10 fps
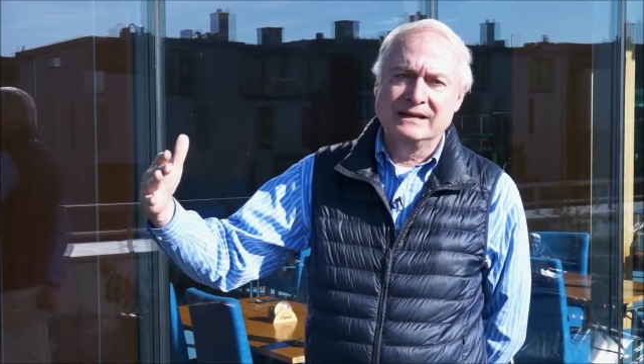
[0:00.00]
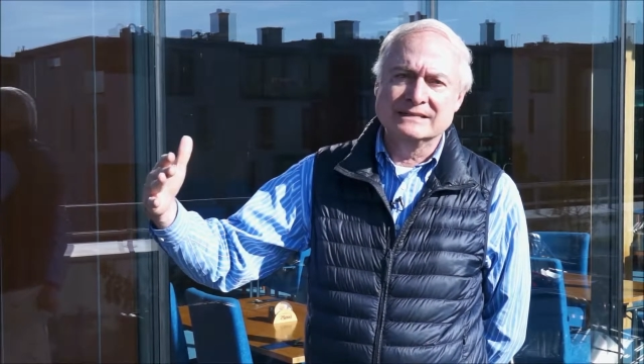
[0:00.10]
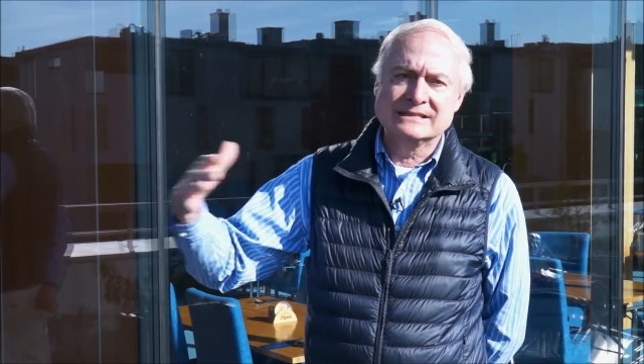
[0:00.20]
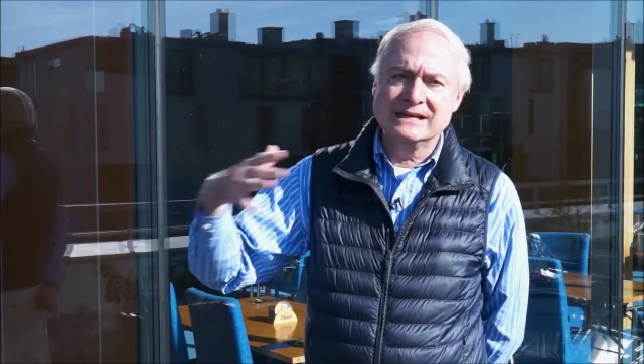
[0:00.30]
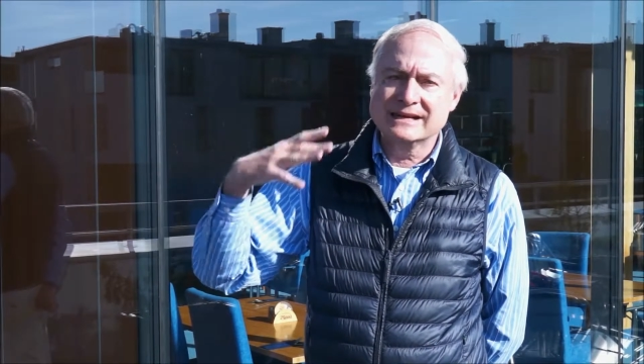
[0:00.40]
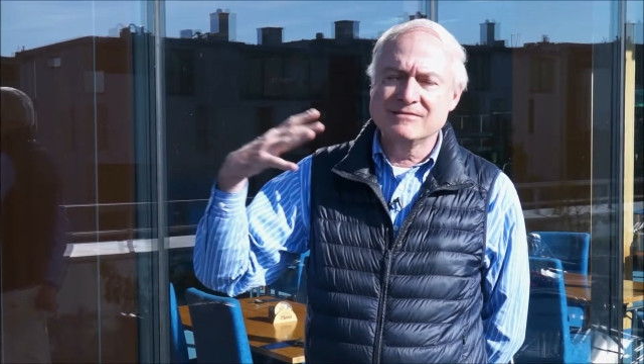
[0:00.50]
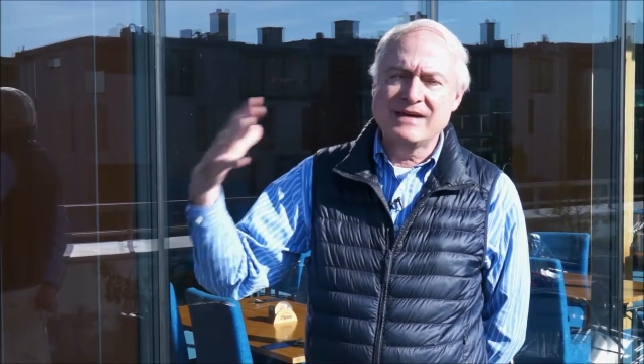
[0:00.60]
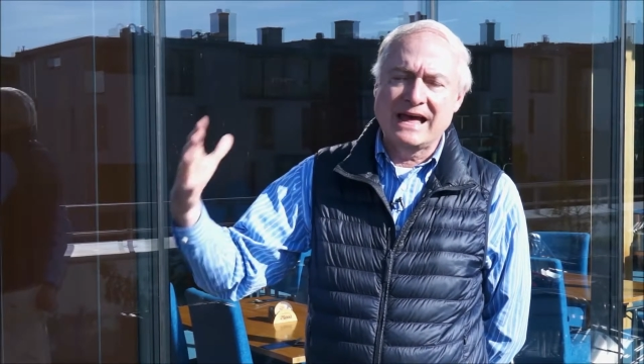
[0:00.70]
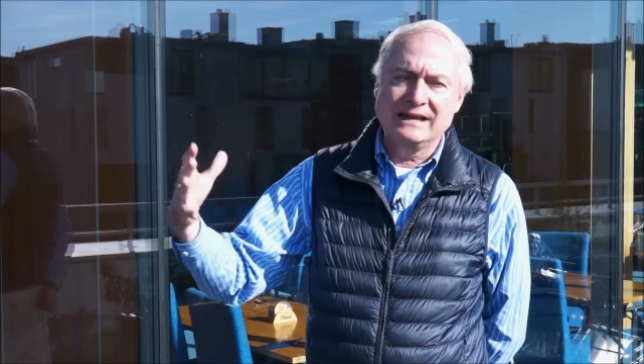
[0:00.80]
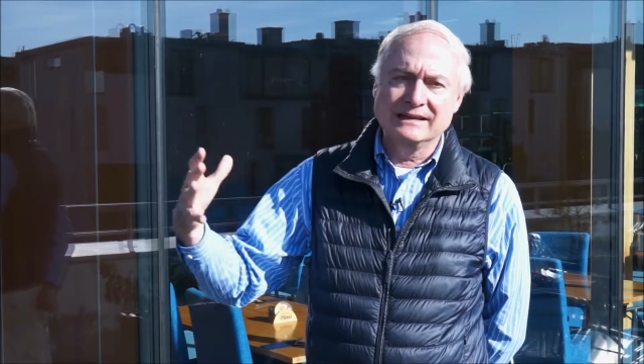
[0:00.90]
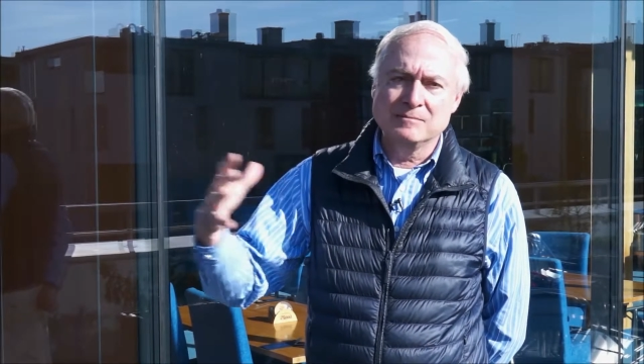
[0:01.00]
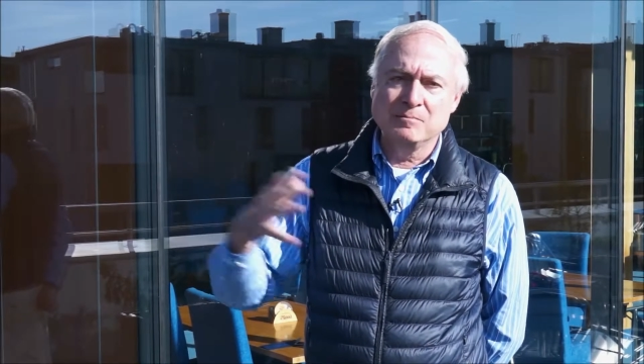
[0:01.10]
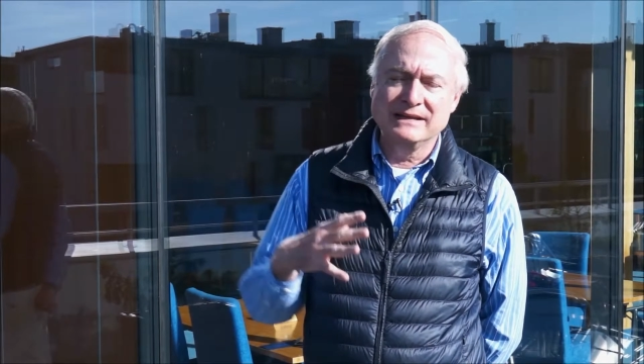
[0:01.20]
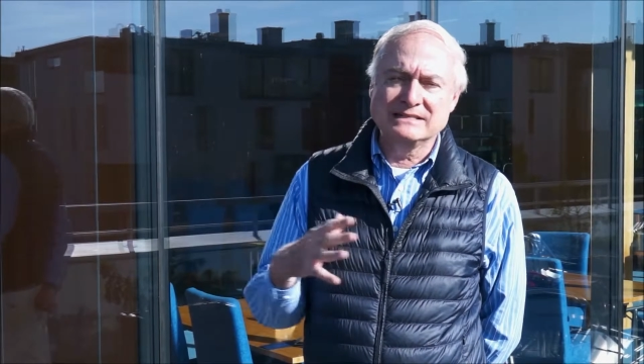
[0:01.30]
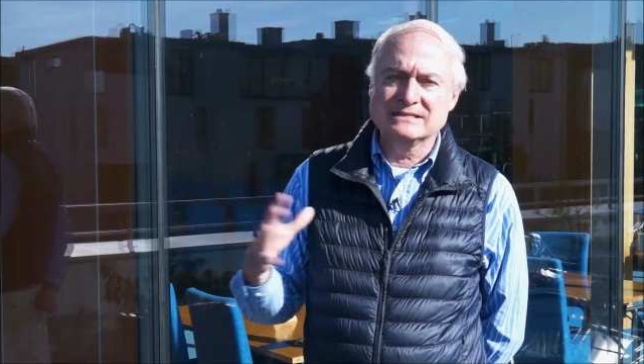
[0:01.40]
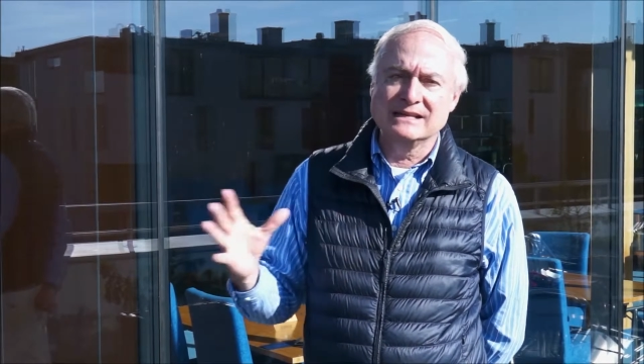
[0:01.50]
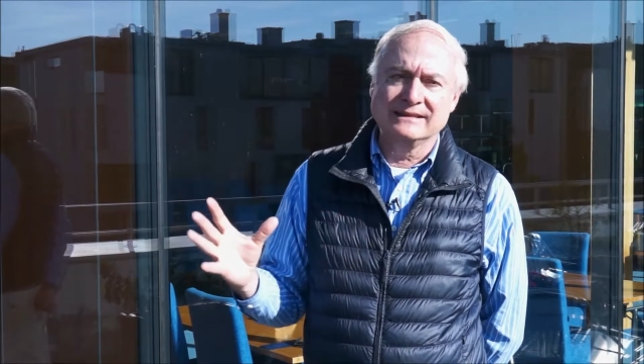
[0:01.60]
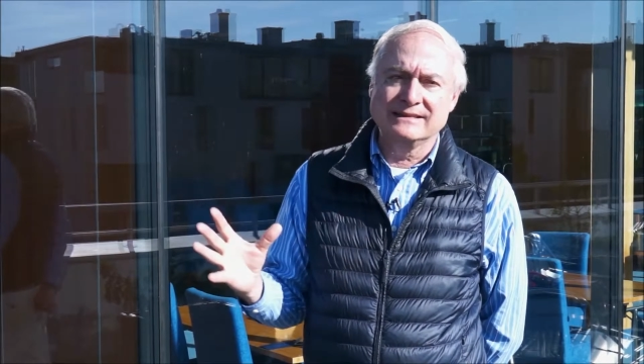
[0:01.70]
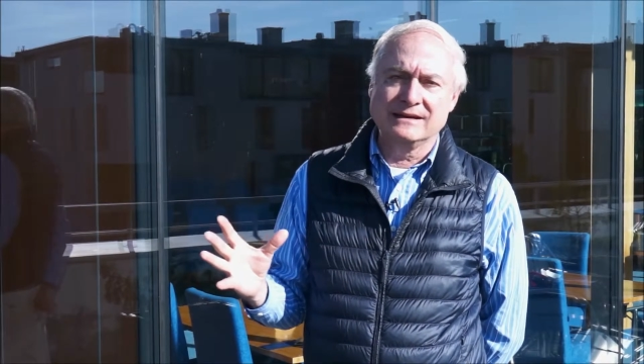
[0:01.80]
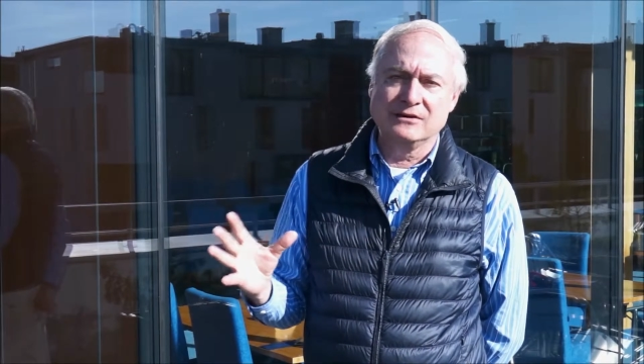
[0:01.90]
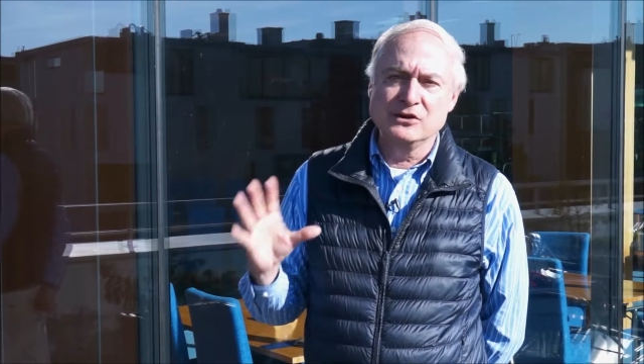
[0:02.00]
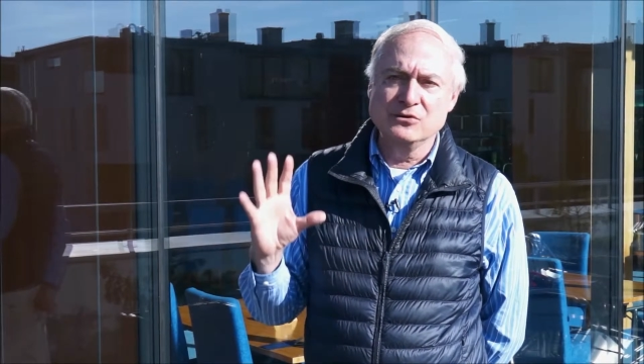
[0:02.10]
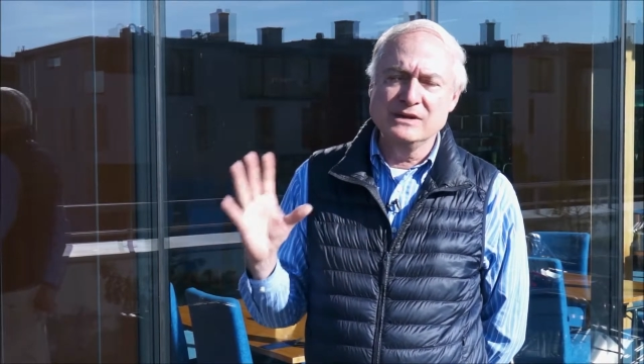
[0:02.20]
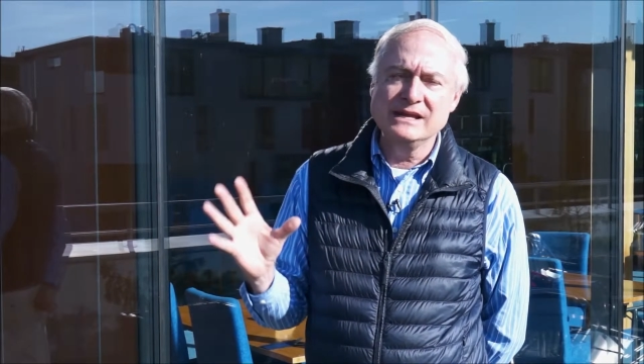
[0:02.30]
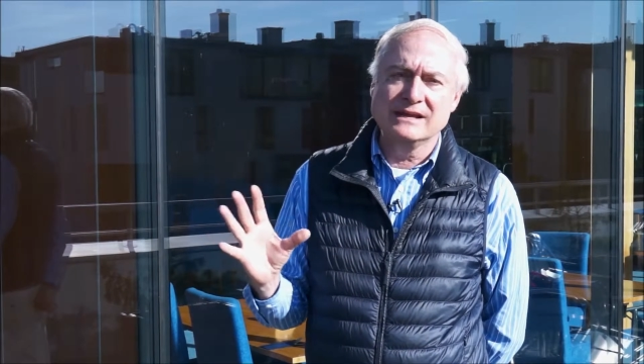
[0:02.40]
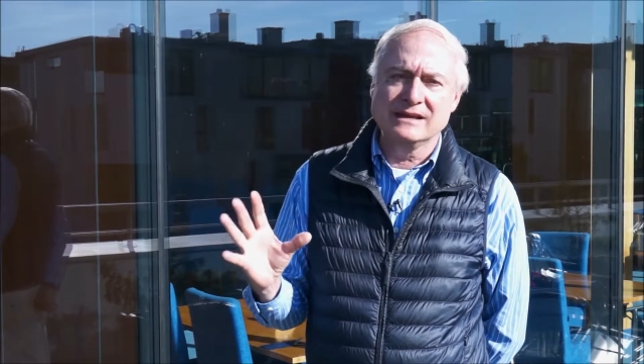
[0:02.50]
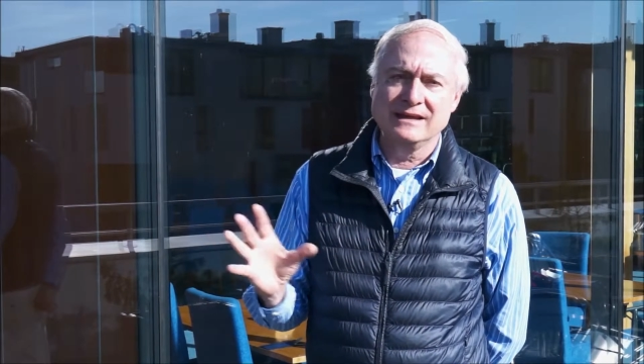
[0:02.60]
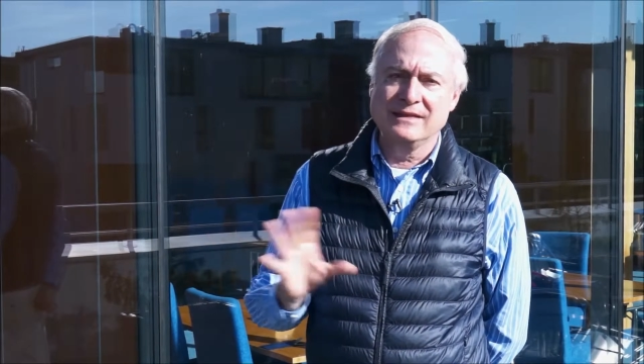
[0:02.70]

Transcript: Silicon Valley and places like that are unique